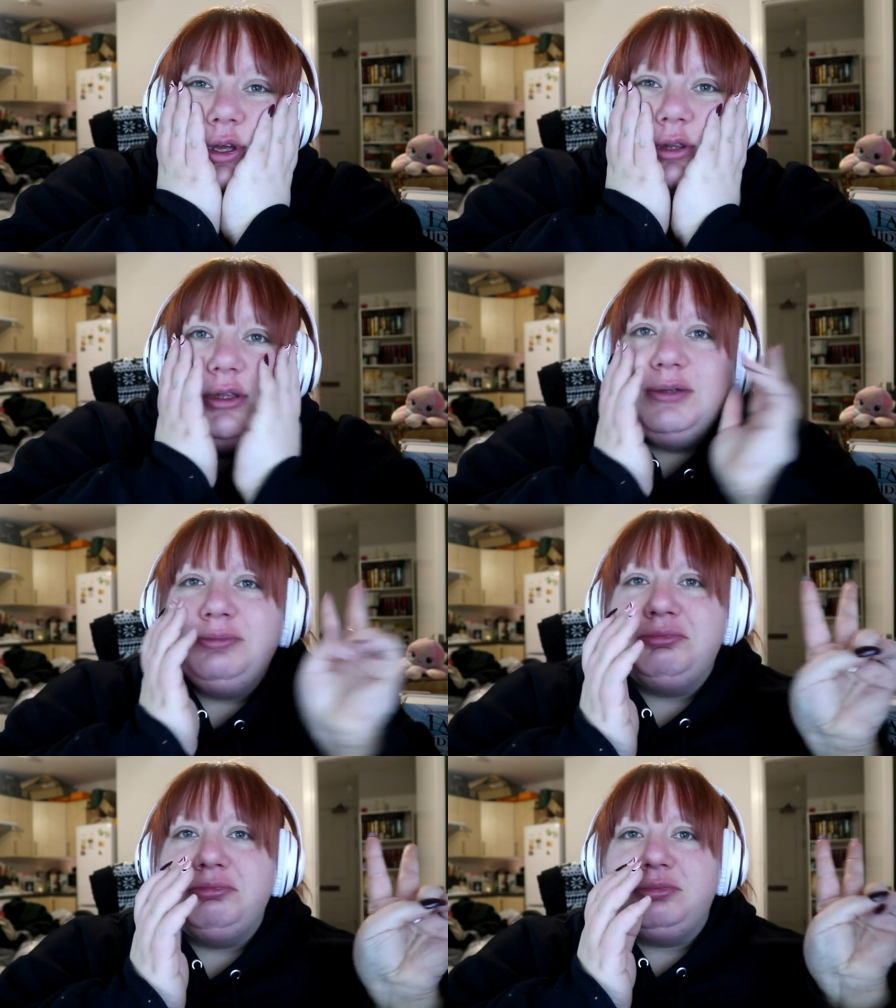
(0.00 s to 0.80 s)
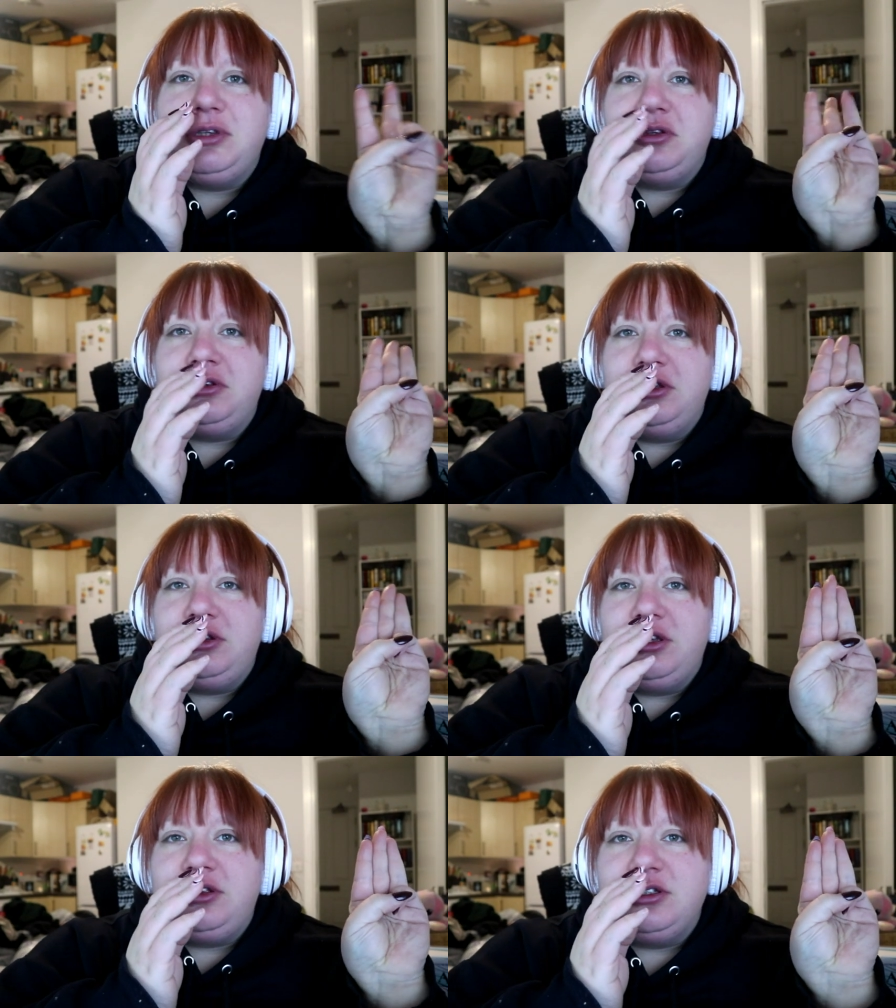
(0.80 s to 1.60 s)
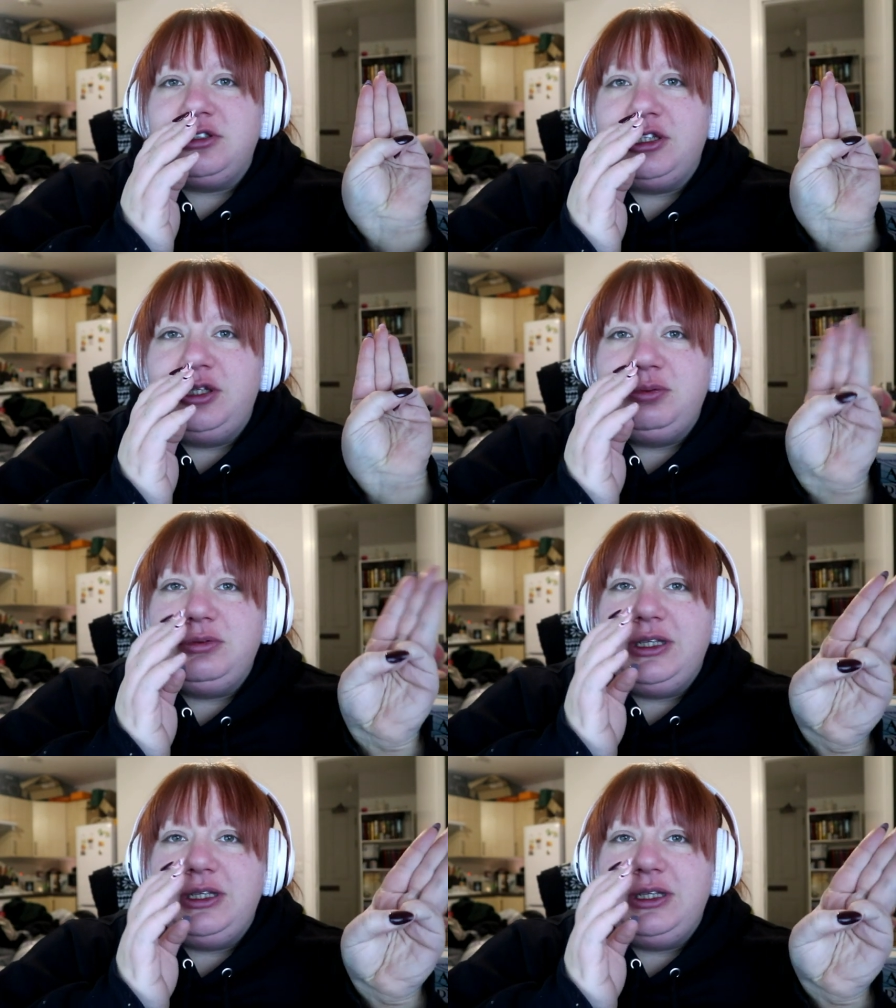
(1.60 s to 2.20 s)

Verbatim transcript: The, the, the, the, the salute.